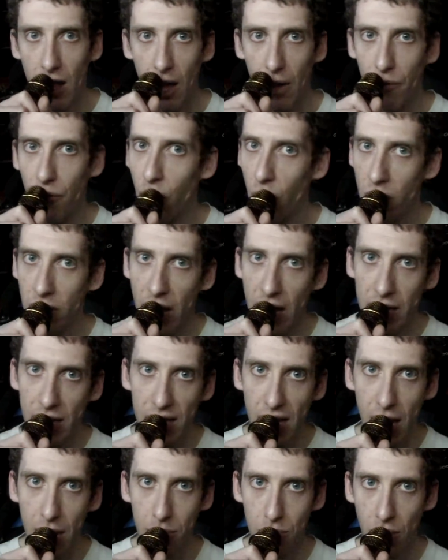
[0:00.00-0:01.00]
A
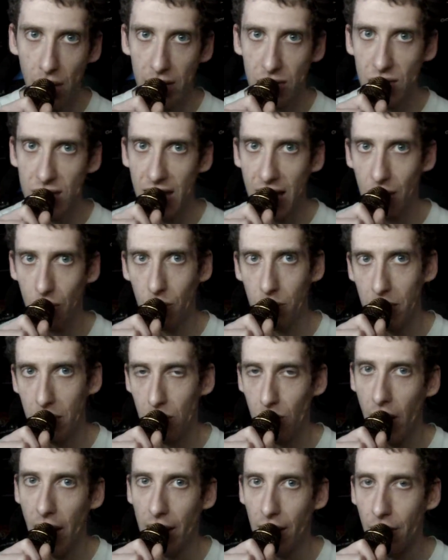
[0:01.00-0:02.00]
$4.99 price tag would be
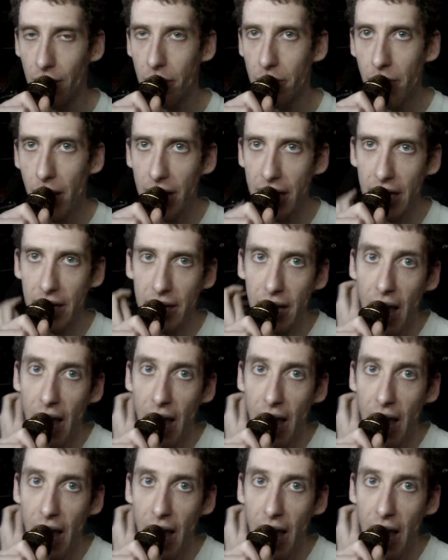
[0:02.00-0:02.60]
right on the money.